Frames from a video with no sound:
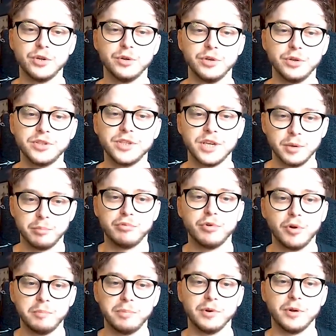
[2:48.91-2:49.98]
You see a
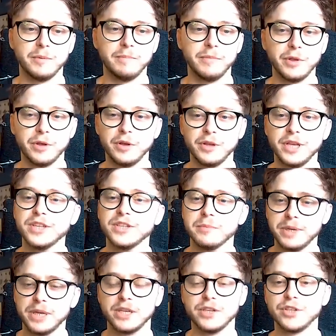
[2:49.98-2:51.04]
problem that isn't
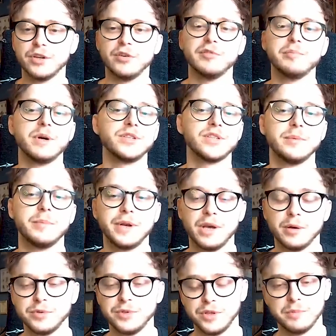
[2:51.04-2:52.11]
being solved by someone
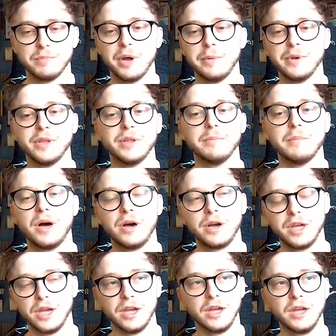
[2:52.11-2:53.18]
else at the moment in the
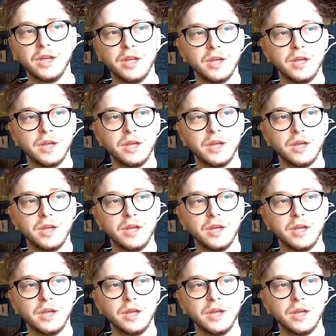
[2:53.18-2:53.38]
market.